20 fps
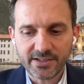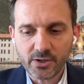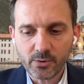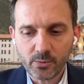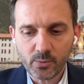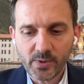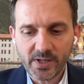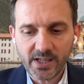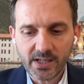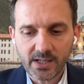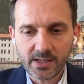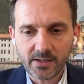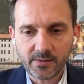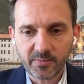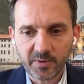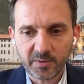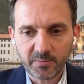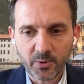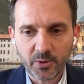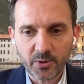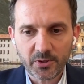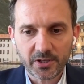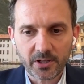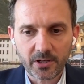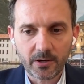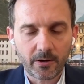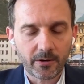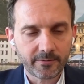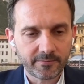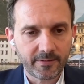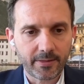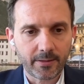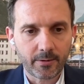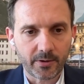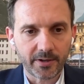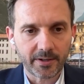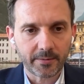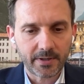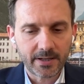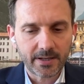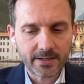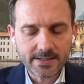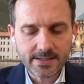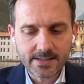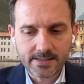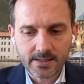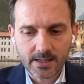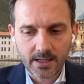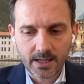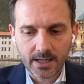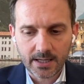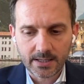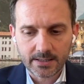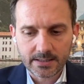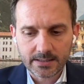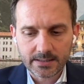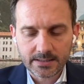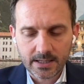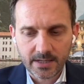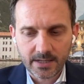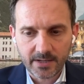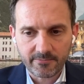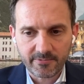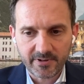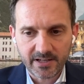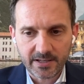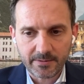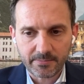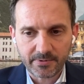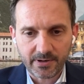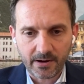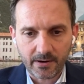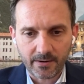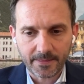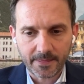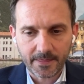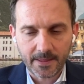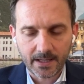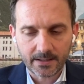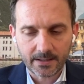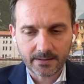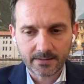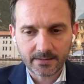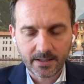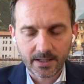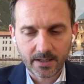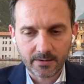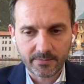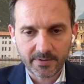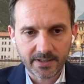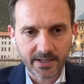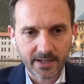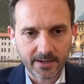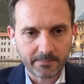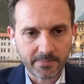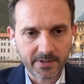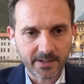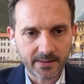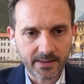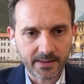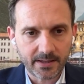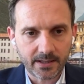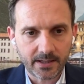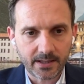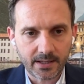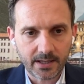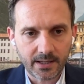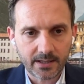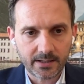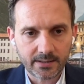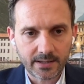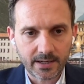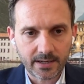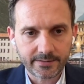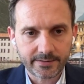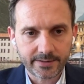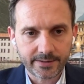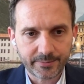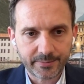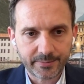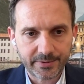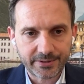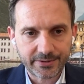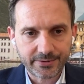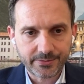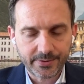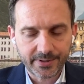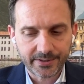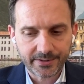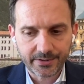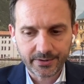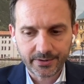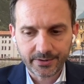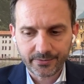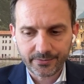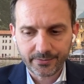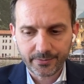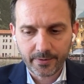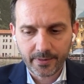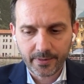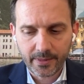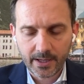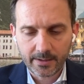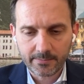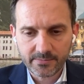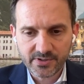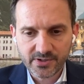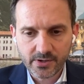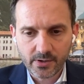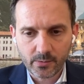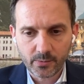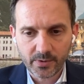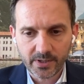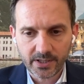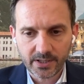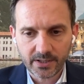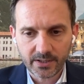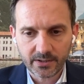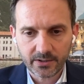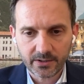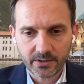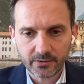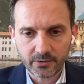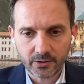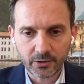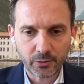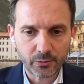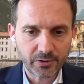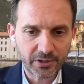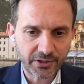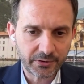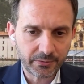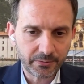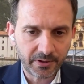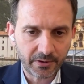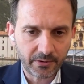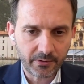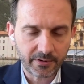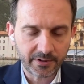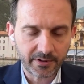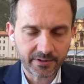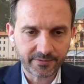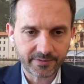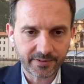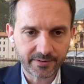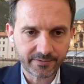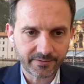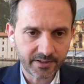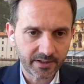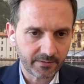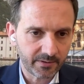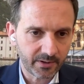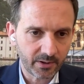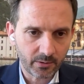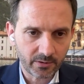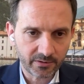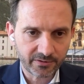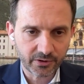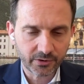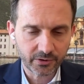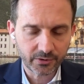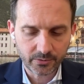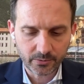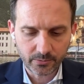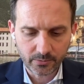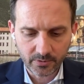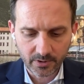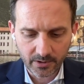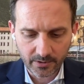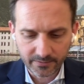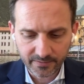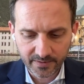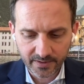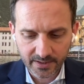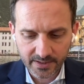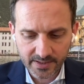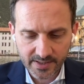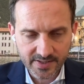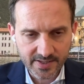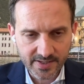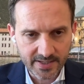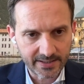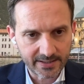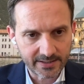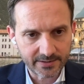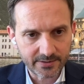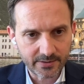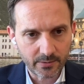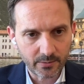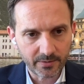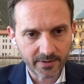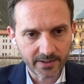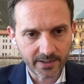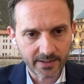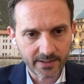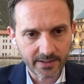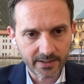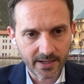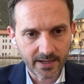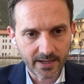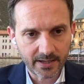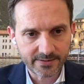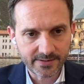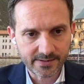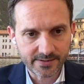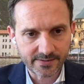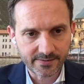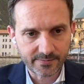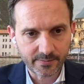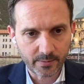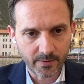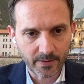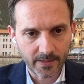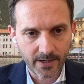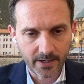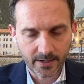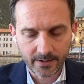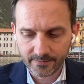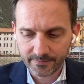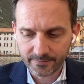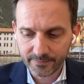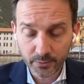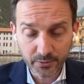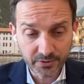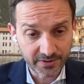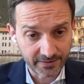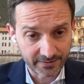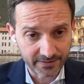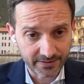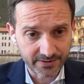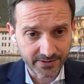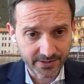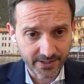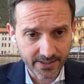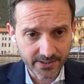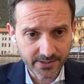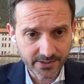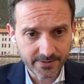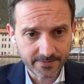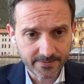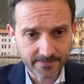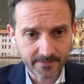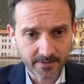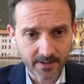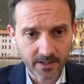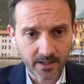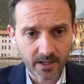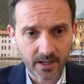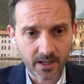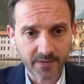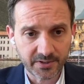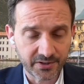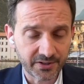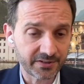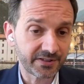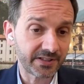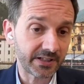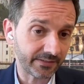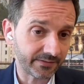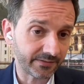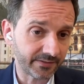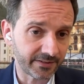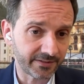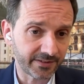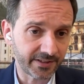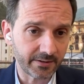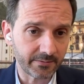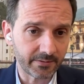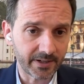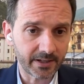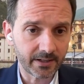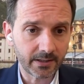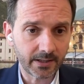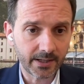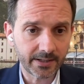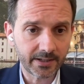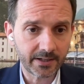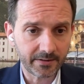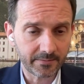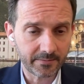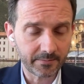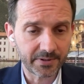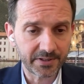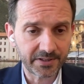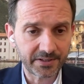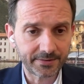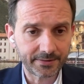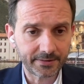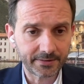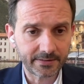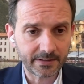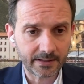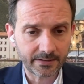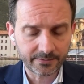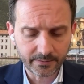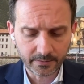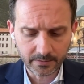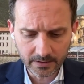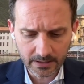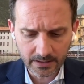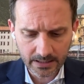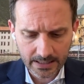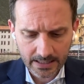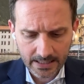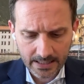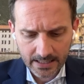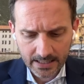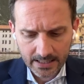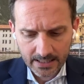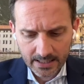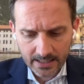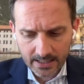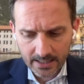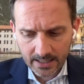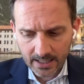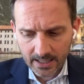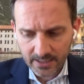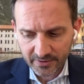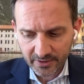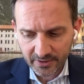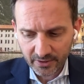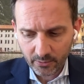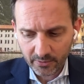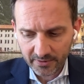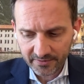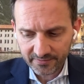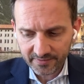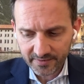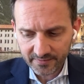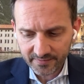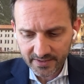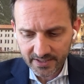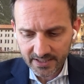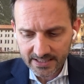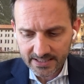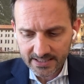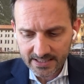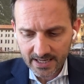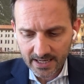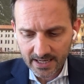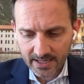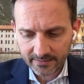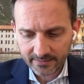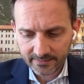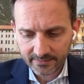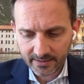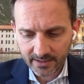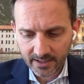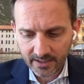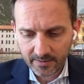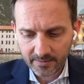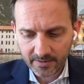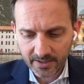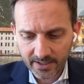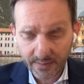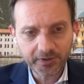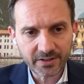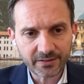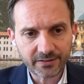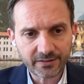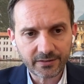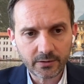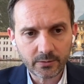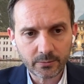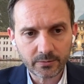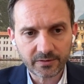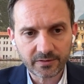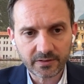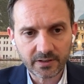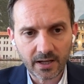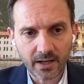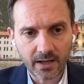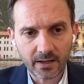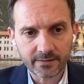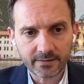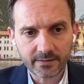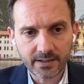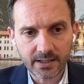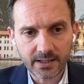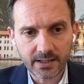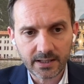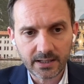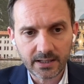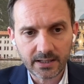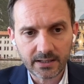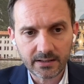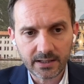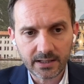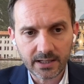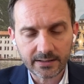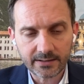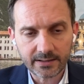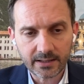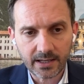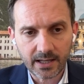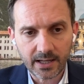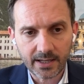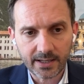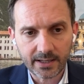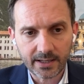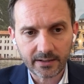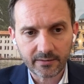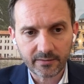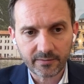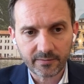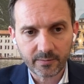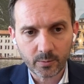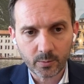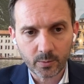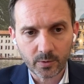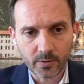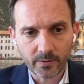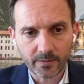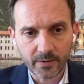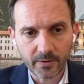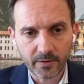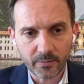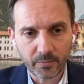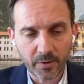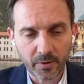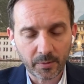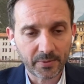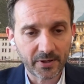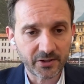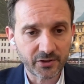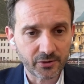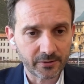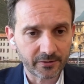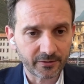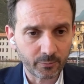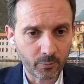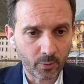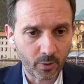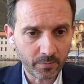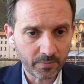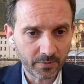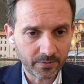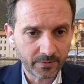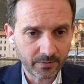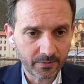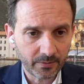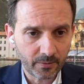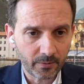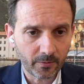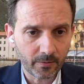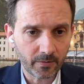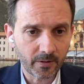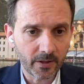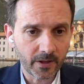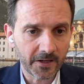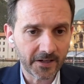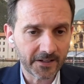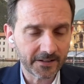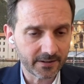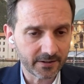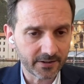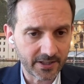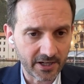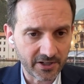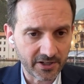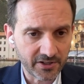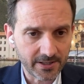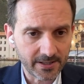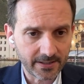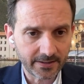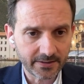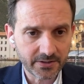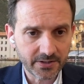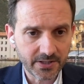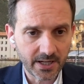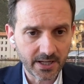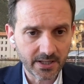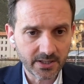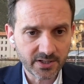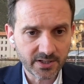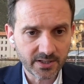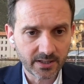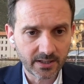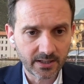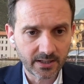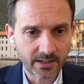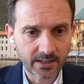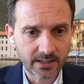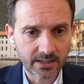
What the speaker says: Yeah, so we work a lot with Coinbase, and we are really proud that we can be the index administrator for them. So we not only do the Coin 50, we also do a lot of single token indexes for their futures exchange, which is CFTC regulated and pretty successful. So the Coin 50 index at the moment is used as the underlying for the perpetual swap on the international exchange.